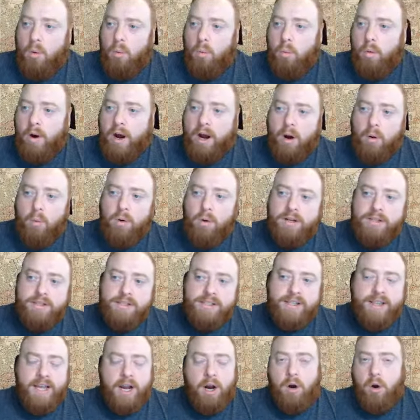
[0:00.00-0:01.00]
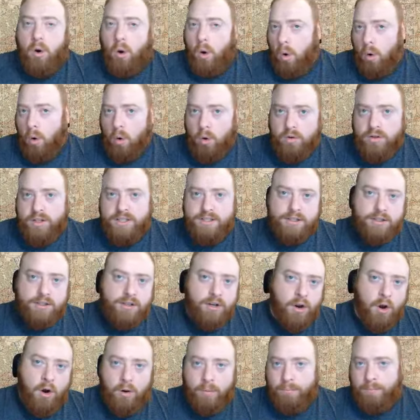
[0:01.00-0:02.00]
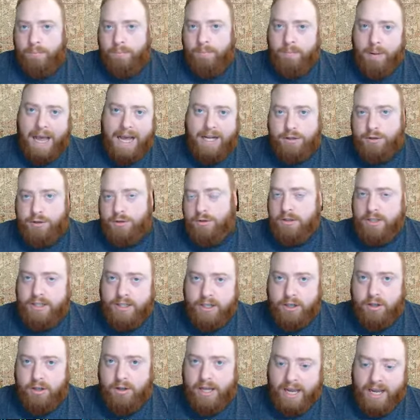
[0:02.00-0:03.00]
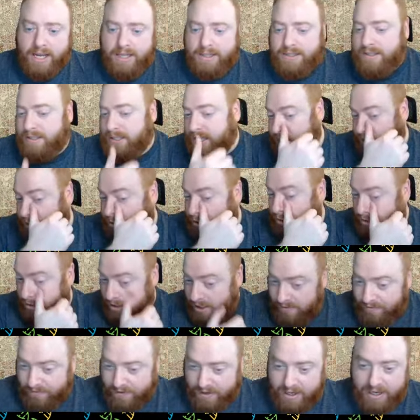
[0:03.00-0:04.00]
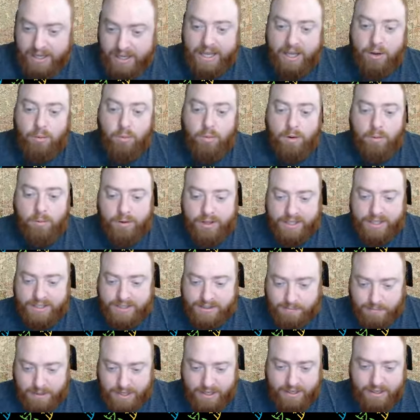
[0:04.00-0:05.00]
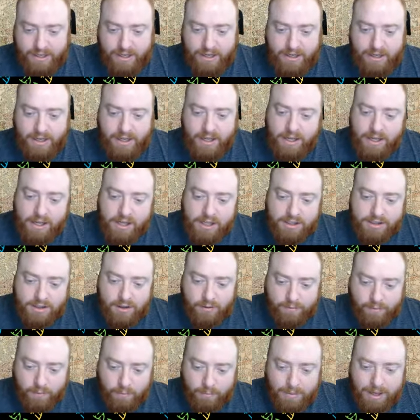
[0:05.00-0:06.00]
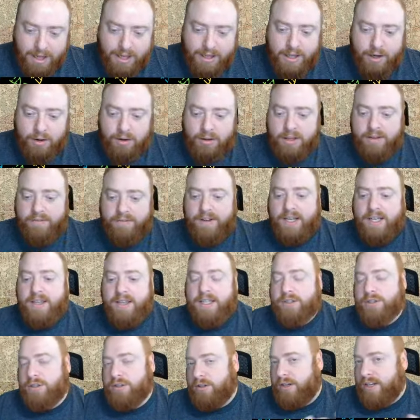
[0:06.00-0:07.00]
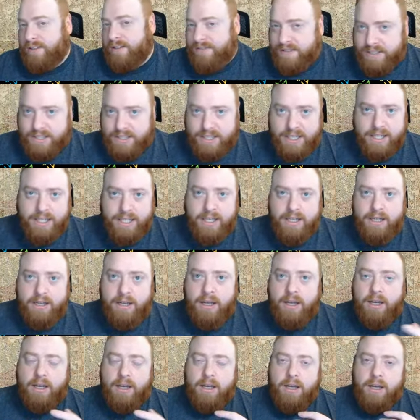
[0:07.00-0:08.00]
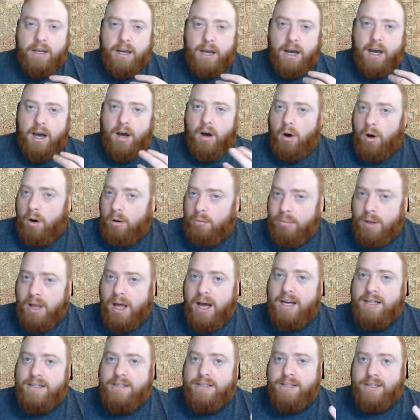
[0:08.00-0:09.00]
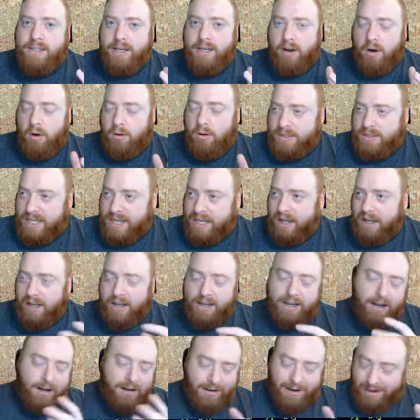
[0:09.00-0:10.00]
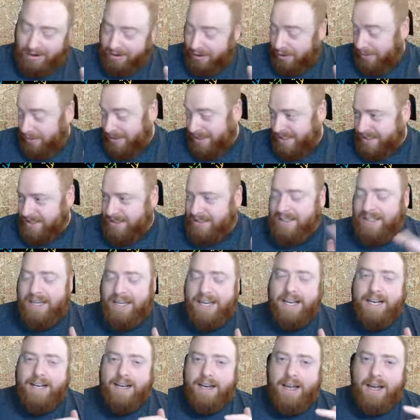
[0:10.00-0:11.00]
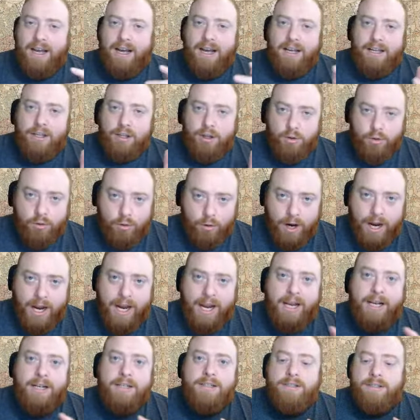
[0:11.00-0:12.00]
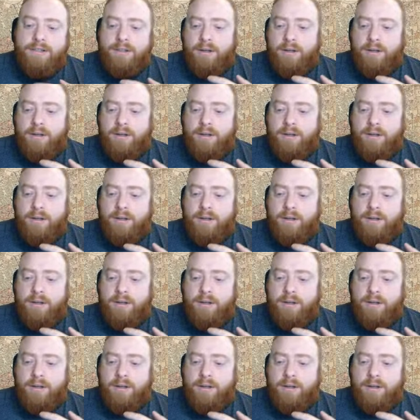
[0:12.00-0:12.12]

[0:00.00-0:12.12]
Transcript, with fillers: Where was their oldest known patrilineal ancestor living and what were they speaking? So for me, they're living in the Chernivtsi uh, Oblast in Odessa, uh, uh, not in Odessa, in uh, Ukraine.